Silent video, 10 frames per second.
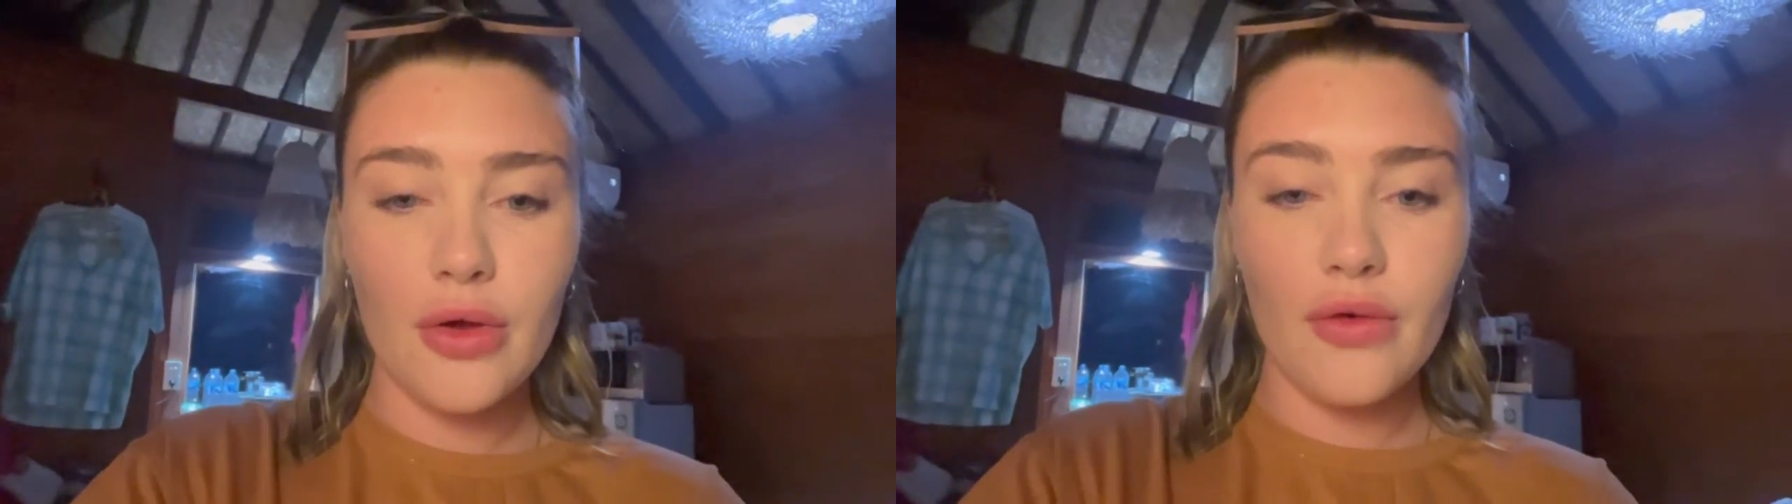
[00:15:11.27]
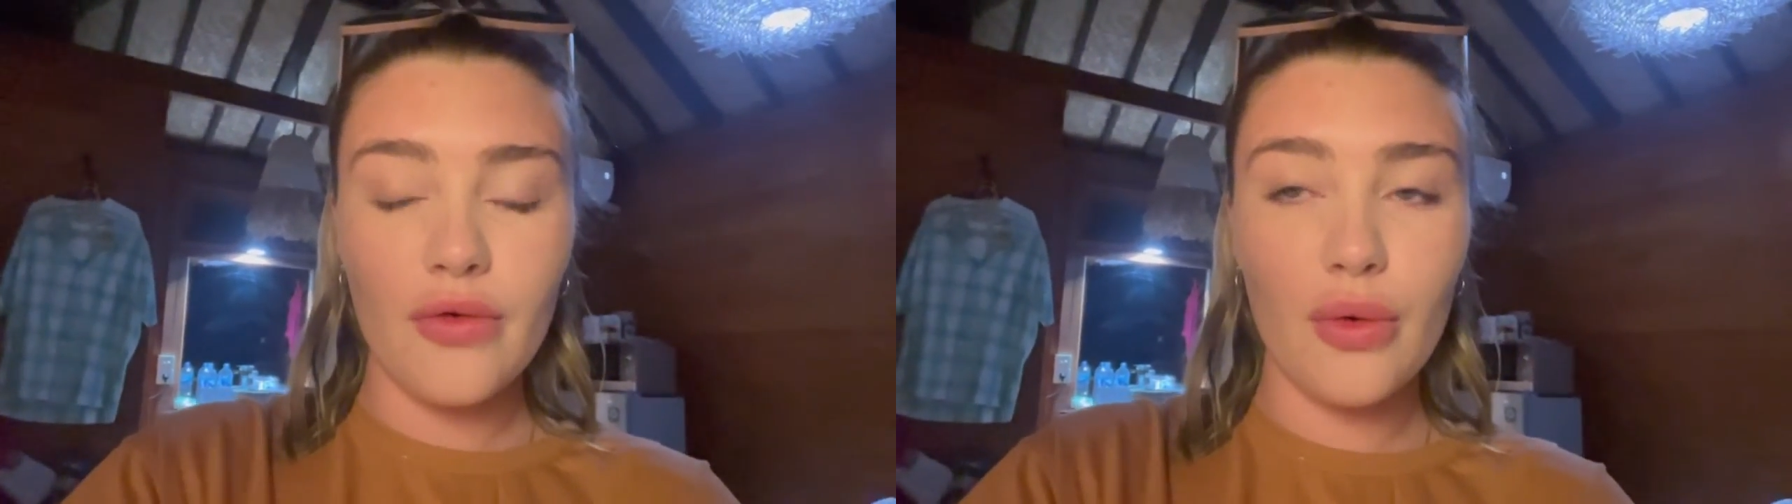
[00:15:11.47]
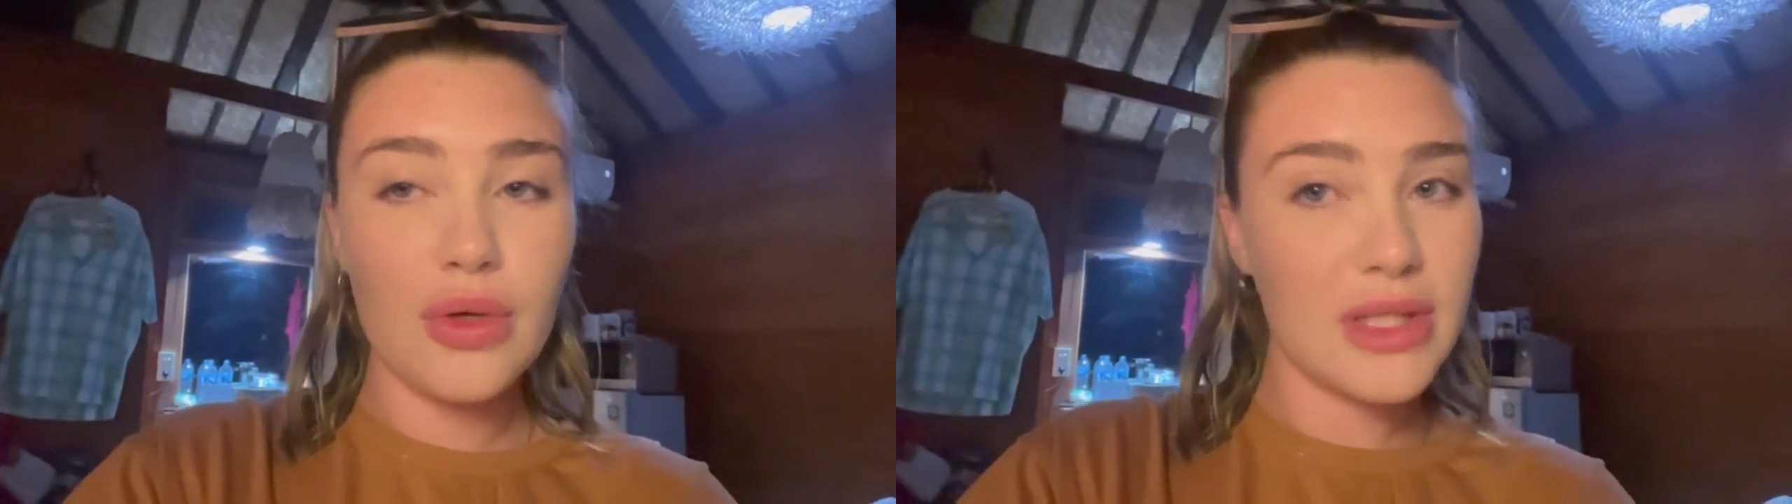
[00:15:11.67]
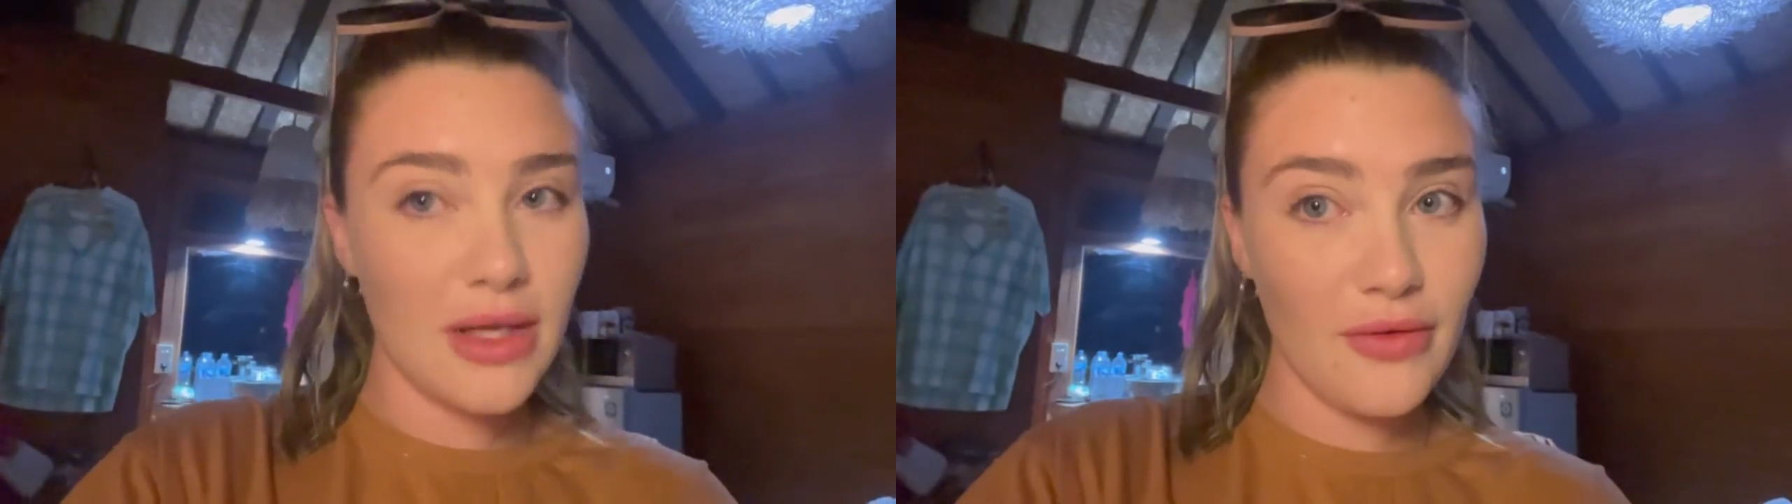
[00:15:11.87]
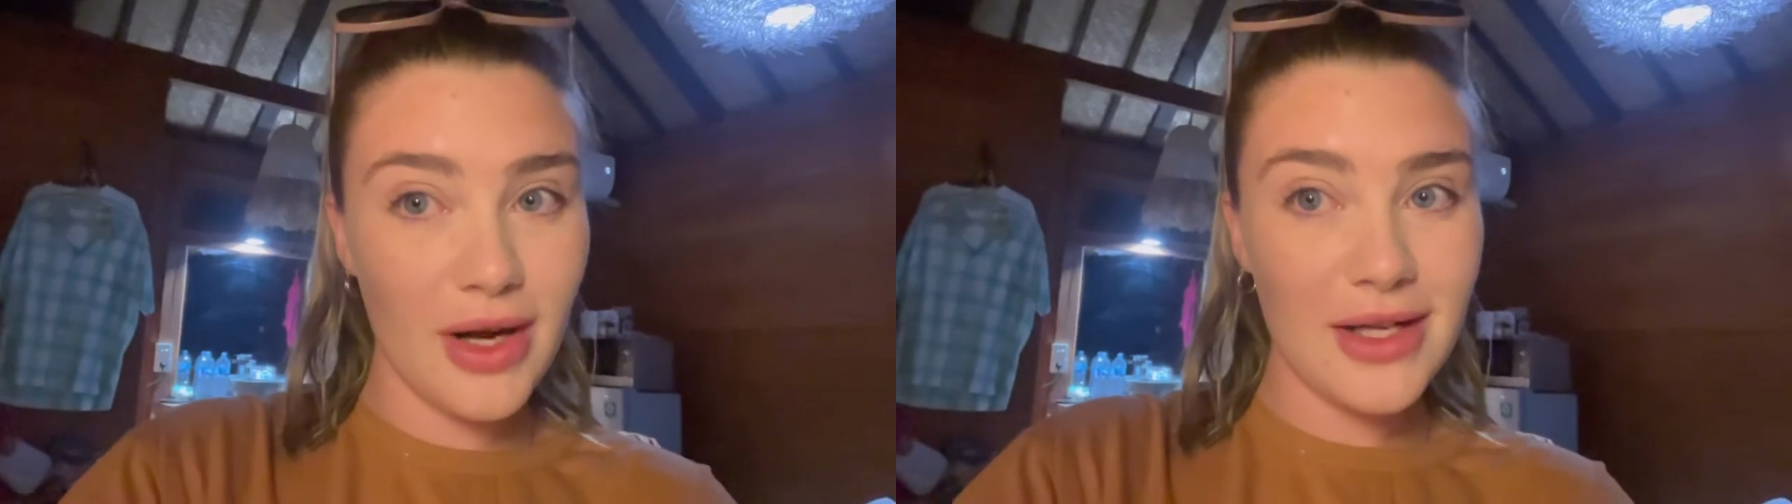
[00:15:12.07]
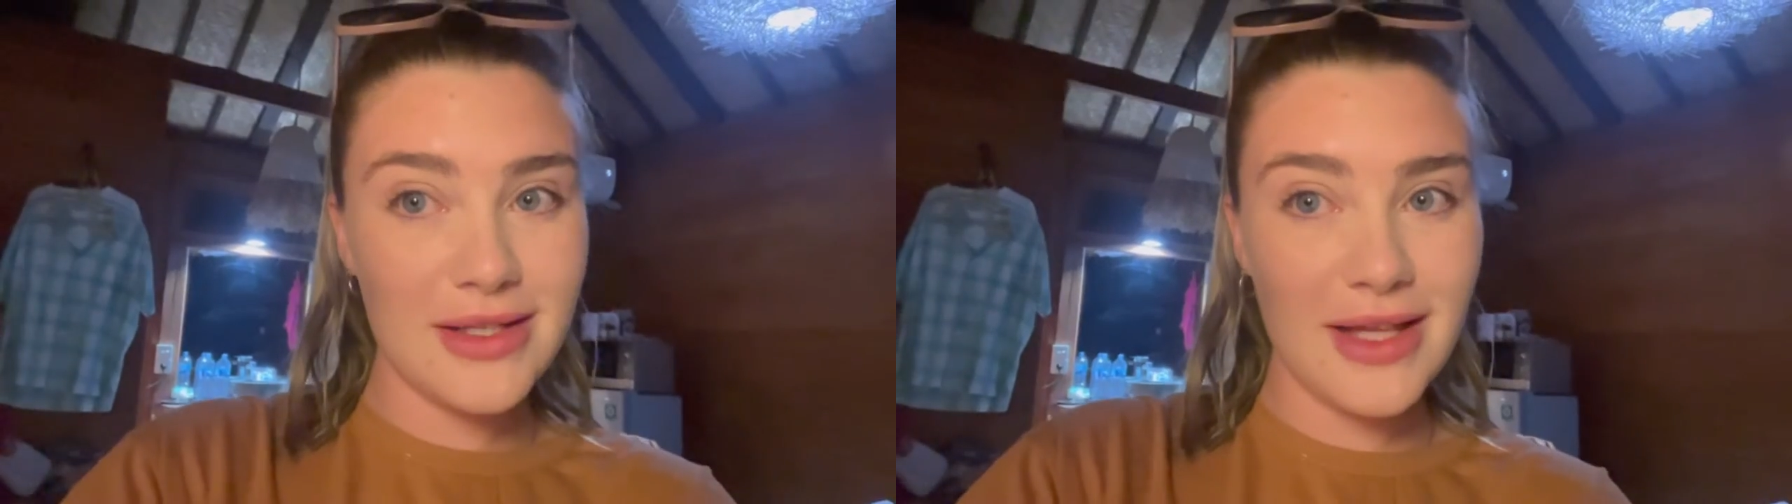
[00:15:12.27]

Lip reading: for sunrise,